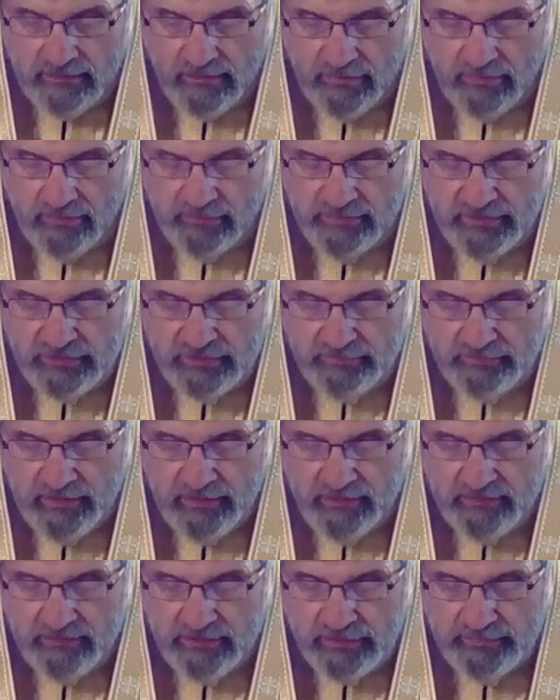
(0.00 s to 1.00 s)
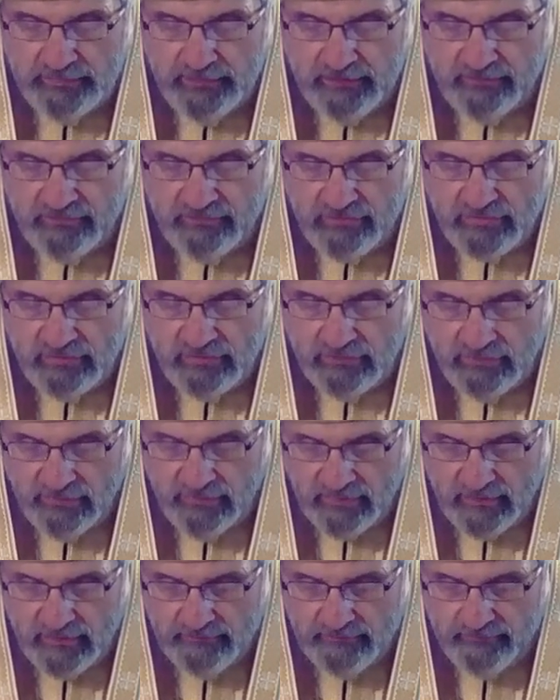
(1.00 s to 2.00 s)
the Holy Spirit, the Spirit of
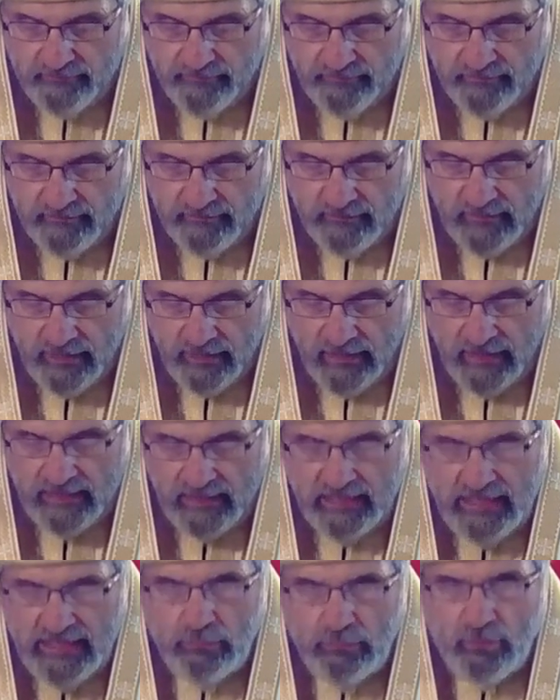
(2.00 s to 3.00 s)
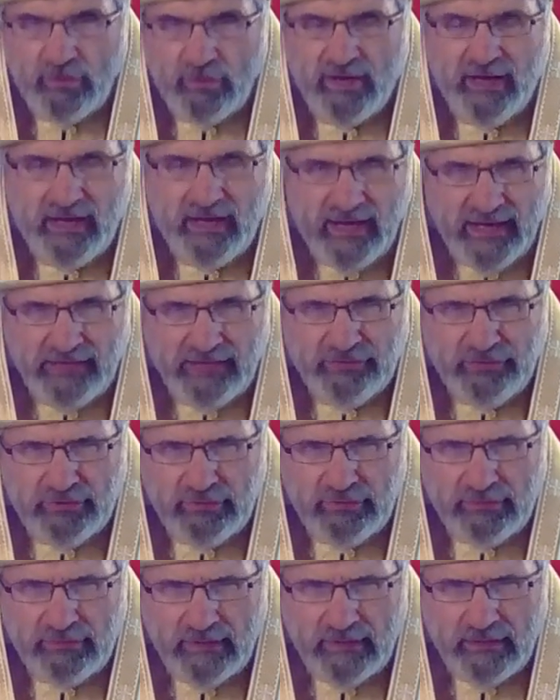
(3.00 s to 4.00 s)
truth, and he will
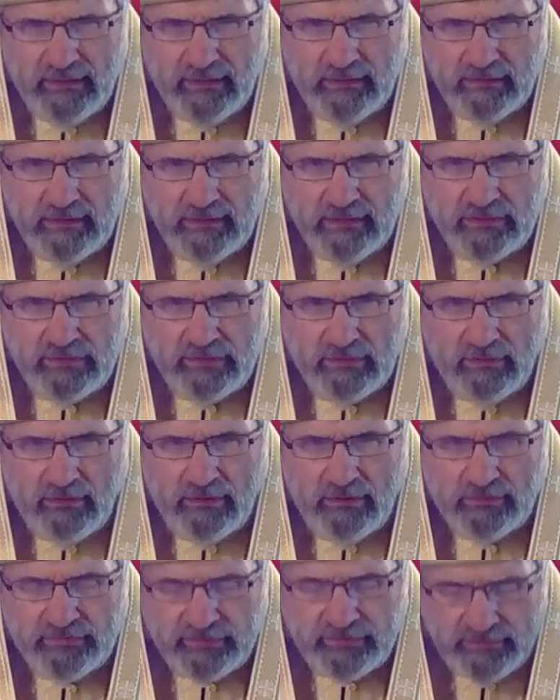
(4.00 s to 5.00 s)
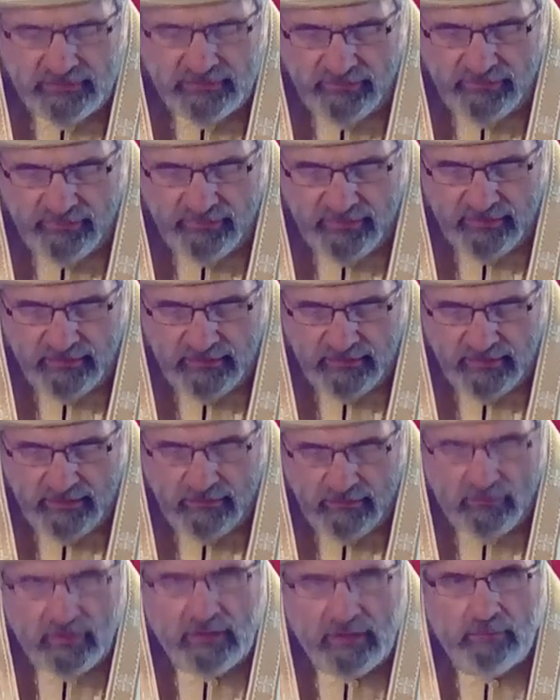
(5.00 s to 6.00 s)
guide you into all
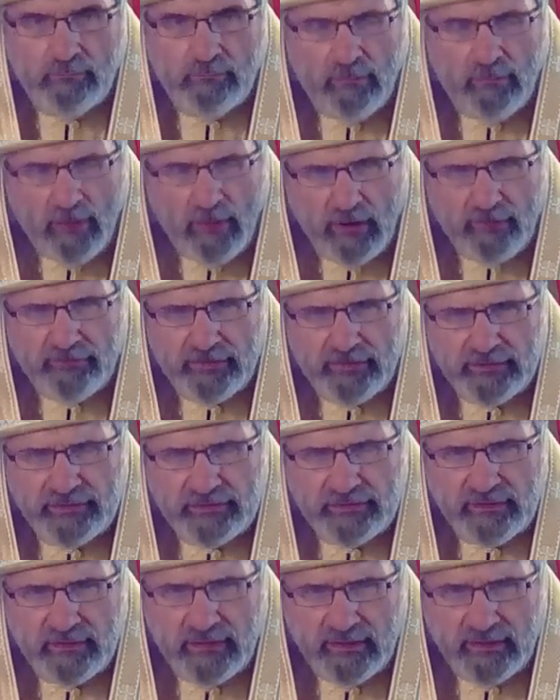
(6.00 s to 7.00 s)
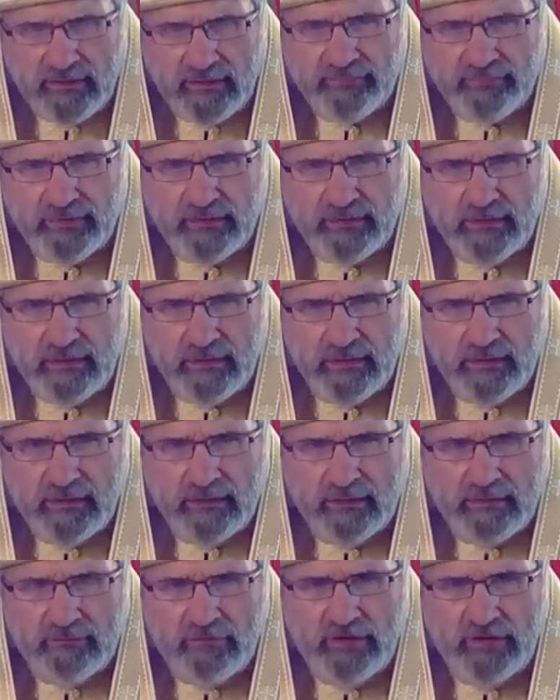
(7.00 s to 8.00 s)
truth. What a marvelous gift
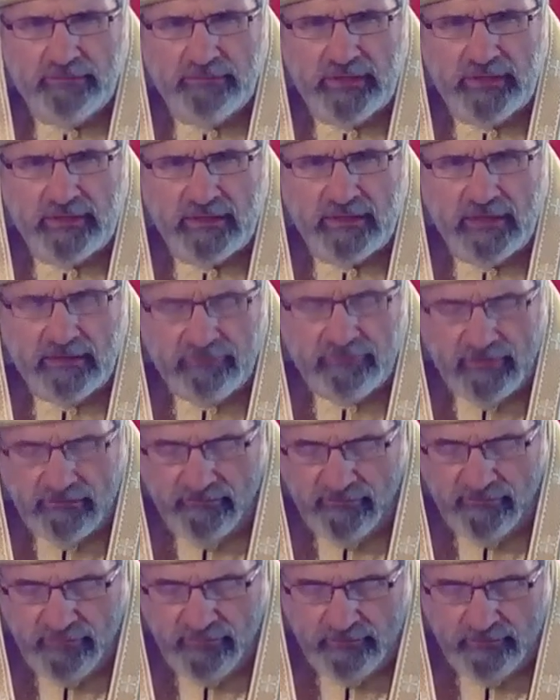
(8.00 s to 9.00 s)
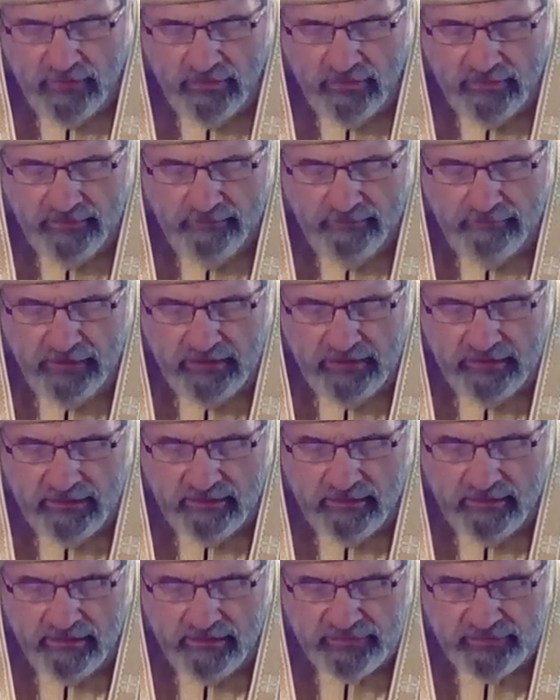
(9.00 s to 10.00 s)
we have been given from Holy
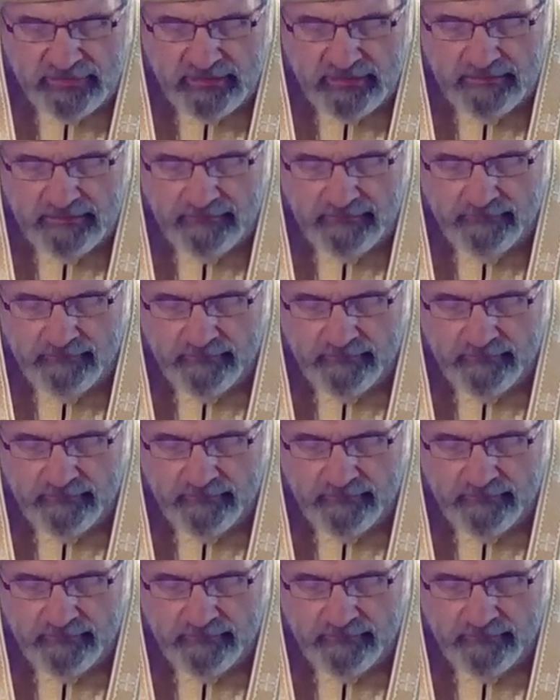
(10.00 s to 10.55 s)
Pentecost.